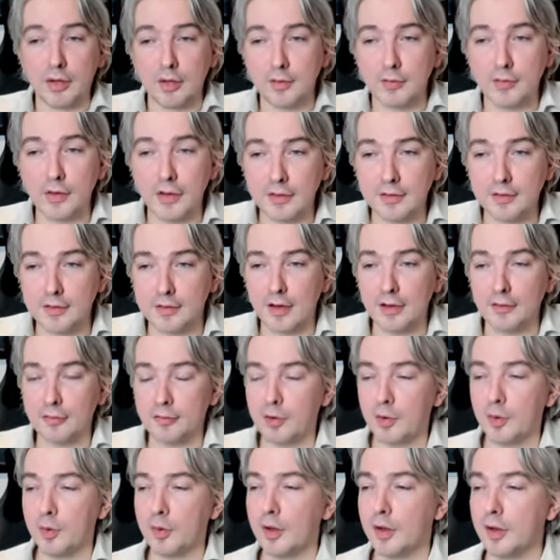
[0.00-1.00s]
You've got stuff
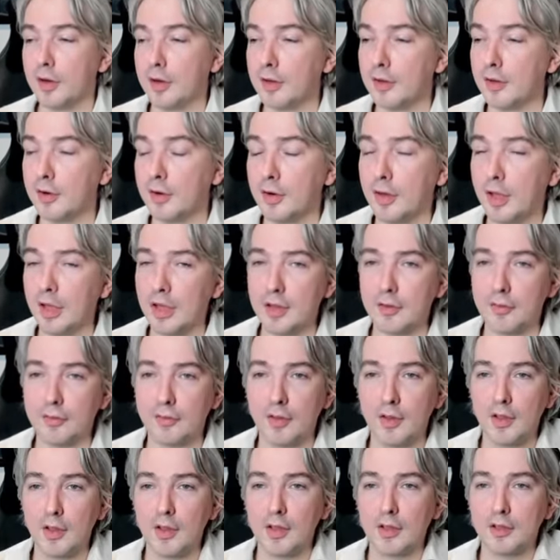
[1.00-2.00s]
going on in your life.
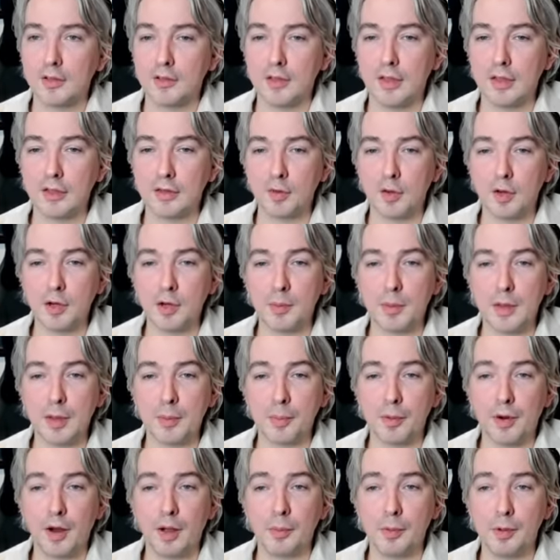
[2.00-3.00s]
So that's going to be a
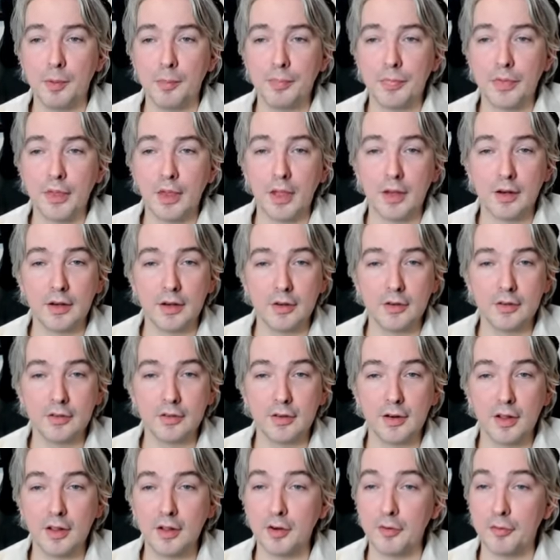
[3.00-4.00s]
problem. And here's
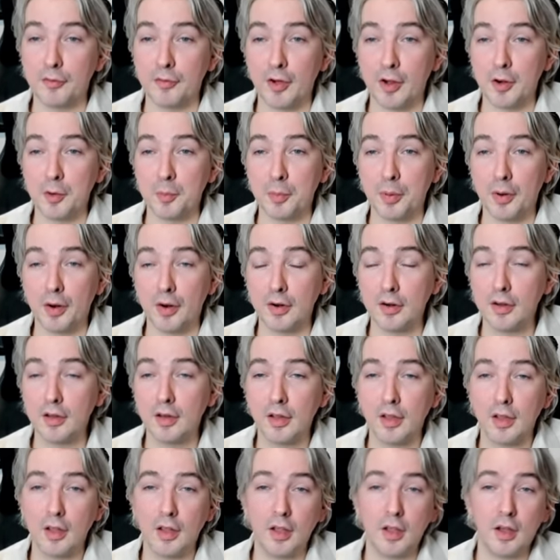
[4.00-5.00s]
another fun part.
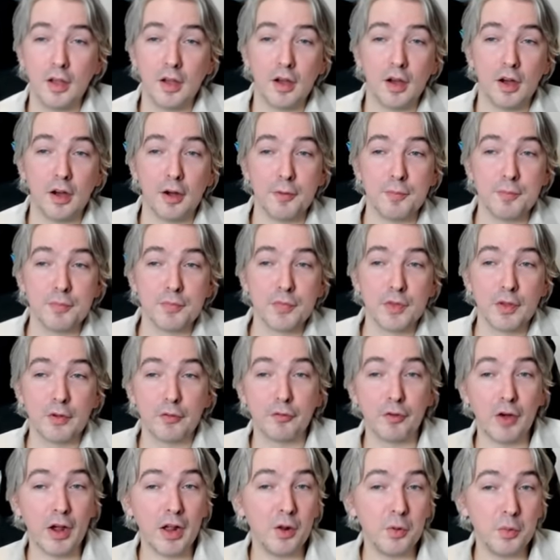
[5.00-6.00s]
Uh,
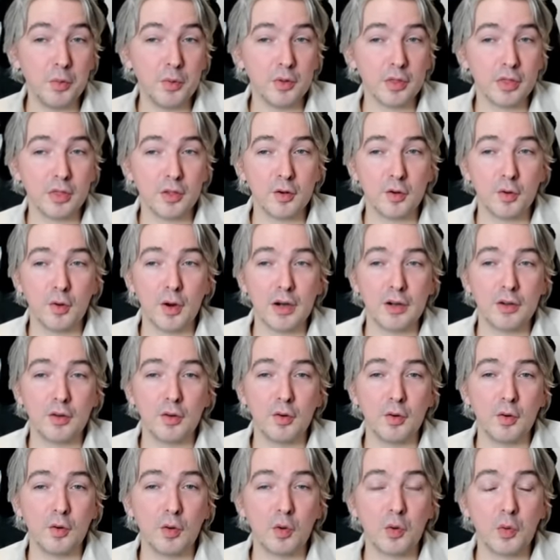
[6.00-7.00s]
file with the
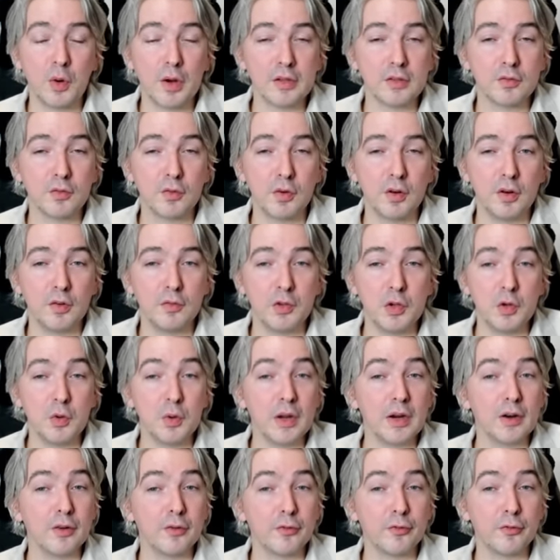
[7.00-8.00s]
director a request for review
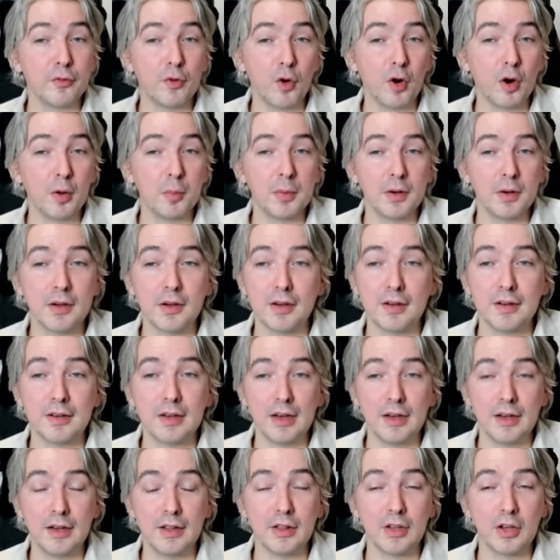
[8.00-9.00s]
in a form
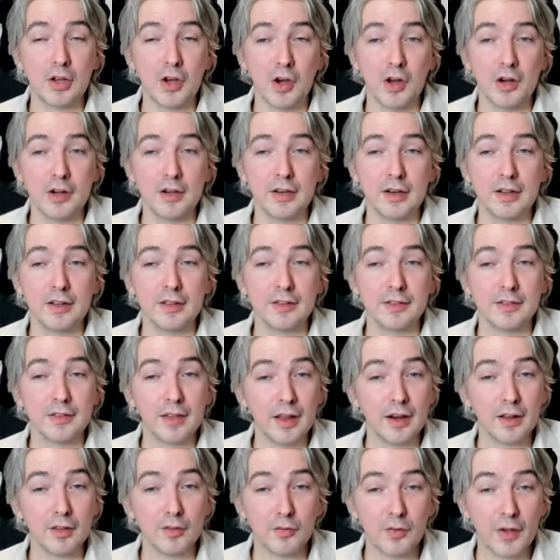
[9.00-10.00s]
containing the content
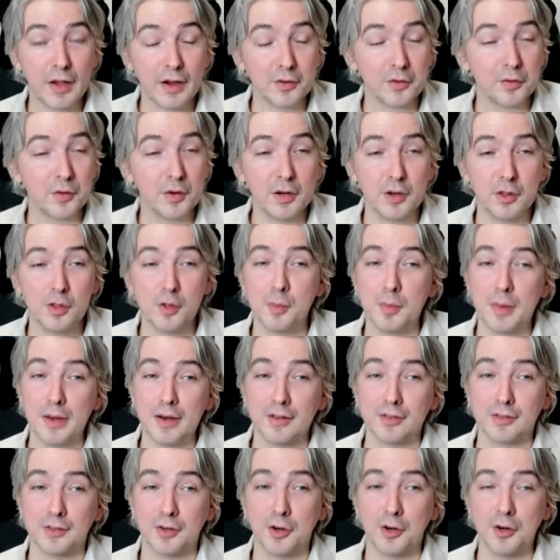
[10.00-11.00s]
satisfactory to the
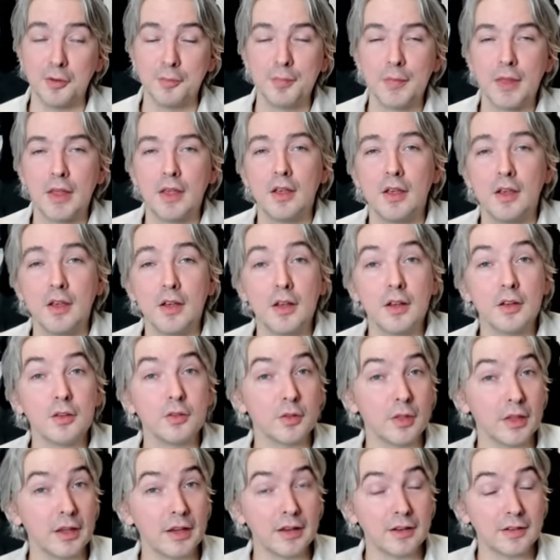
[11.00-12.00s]
minister. So
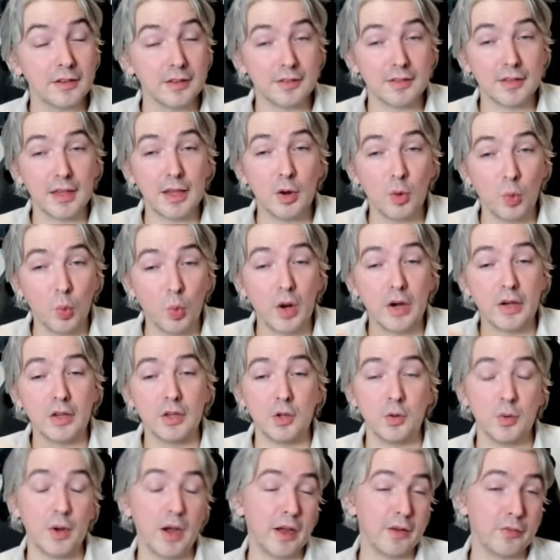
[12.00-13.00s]
they get to say what
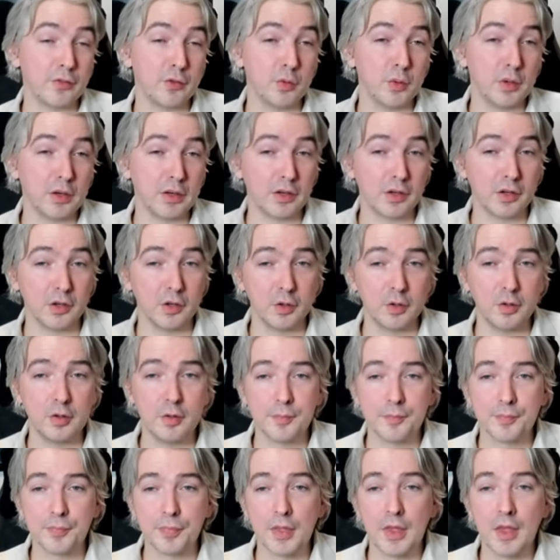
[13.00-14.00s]
you have to include
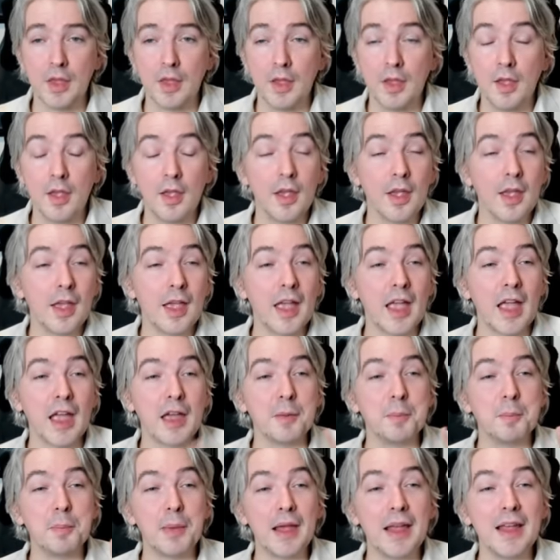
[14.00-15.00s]

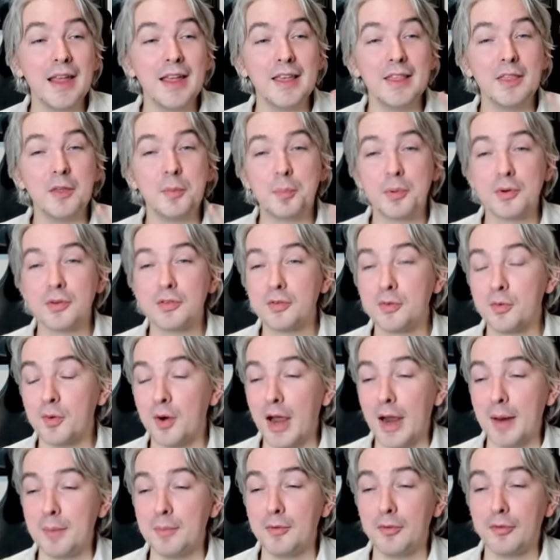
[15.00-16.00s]
and pay the
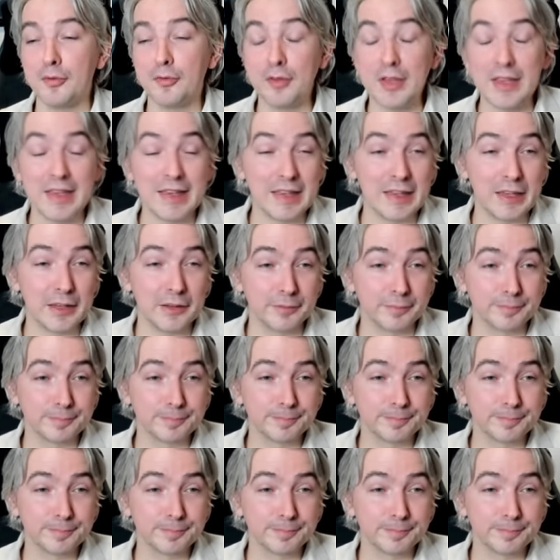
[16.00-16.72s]
prescribed fee.